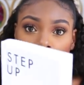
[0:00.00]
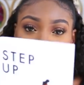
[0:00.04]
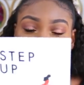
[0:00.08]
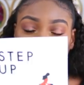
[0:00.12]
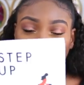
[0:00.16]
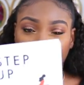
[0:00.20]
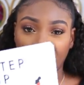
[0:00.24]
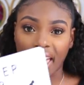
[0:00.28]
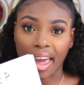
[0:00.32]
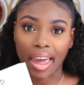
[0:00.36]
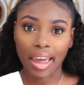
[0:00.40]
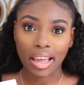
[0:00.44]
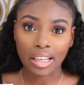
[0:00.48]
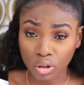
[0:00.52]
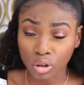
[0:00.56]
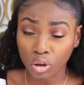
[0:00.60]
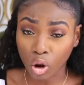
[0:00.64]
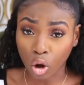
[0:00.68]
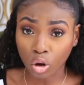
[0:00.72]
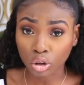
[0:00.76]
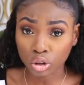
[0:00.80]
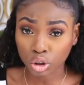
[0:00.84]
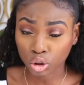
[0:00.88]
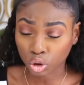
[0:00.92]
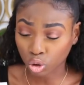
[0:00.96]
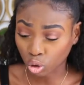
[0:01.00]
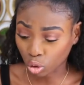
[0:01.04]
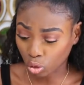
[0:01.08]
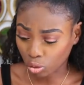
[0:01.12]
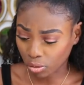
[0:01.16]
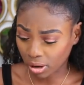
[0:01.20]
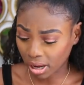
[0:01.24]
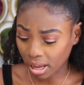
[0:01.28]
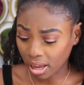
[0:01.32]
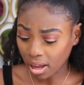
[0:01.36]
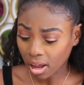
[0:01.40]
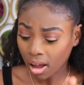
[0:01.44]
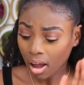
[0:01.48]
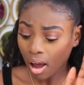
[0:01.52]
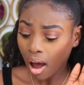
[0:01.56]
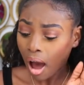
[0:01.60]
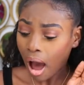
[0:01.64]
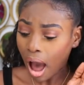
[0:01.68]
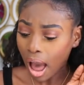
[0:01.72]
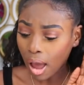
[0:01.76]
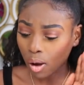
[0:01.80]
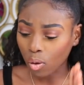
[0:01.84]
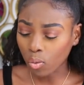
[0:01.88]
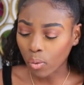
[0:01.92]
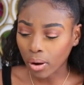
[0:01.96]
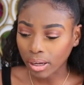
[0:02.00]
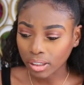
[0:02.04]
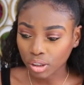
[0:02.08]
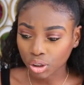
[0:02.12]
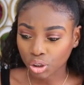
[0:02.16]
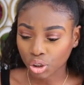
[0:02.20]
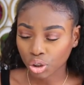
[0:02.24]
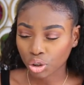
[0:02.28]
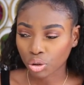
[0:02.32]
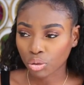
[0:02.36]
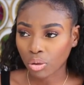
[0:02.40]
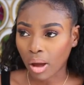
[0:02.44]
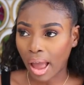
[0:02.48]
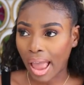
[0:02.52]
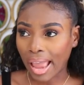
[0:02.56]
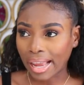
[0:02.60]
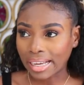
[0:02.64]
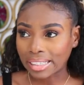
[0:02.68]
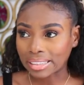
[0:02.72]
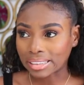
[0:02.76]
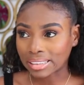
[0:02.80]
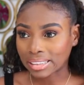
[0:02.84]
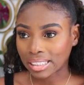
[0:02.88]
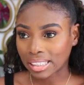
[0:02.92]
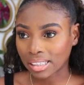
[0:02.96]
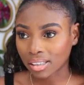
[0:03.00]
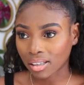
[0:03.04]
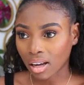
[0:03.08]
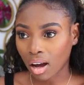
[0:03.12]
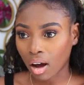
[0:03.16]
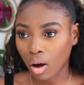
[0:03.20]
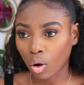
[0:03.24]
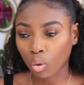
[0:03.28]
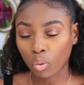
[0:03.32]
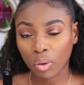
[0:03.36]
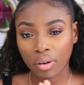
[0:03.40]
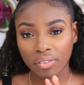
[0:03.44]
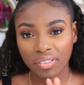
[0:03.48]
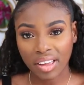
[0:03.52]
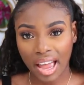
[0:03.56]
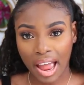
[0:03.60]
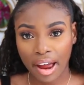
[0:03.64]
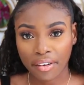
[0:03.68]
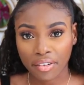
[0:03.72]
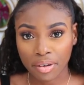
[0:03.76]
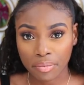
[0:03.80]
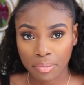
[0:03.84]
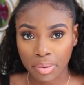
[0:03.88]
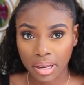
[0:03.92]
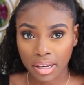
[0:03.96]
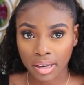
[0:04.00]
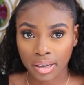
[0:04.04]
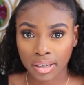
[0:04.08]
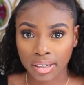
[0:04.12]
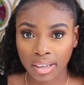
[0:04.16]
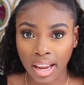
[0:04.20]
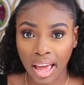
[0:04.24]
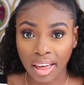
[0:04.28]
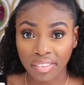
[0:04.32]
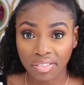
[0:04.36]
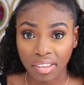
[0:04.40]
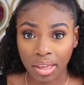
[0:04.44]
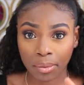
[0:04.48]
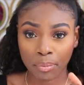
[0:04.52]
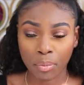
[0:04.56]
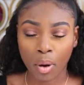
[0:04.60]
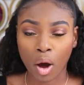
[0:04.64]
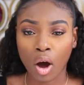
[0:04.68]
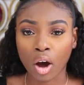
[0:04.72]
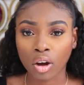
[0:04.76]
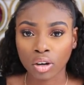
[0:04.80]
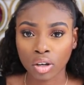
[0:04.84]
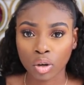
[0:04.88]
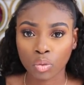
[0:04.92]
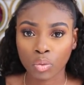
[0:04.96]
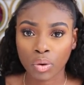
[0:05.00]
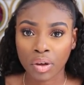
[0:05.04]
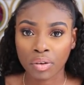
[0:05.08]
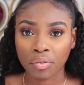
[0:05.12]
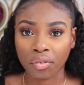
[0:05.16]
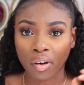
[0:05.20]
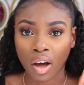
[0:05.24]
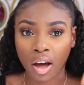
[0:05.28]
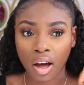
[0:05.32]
Okay, long story. I went to a dinner with Karen Millen and they partner with,